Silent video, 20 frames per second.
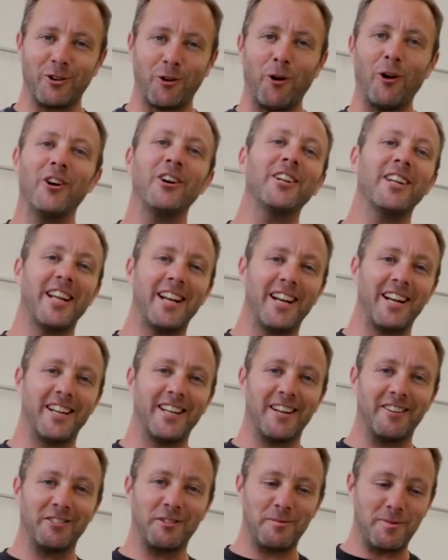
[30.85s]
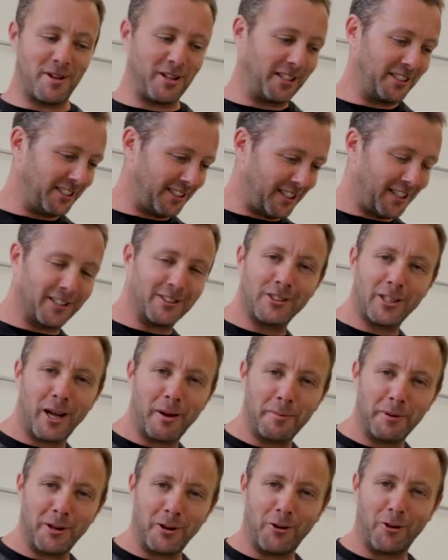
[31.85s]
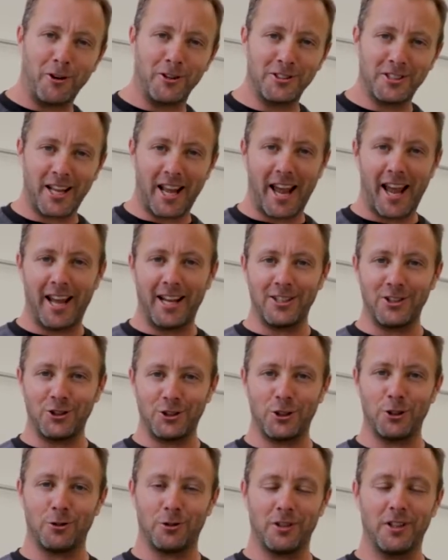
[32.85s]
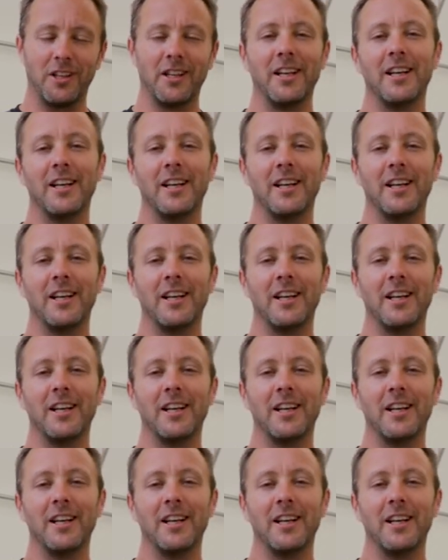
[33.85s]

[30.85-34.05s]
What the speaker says: coordinated enough to be able to sit on top of your horse and shoot.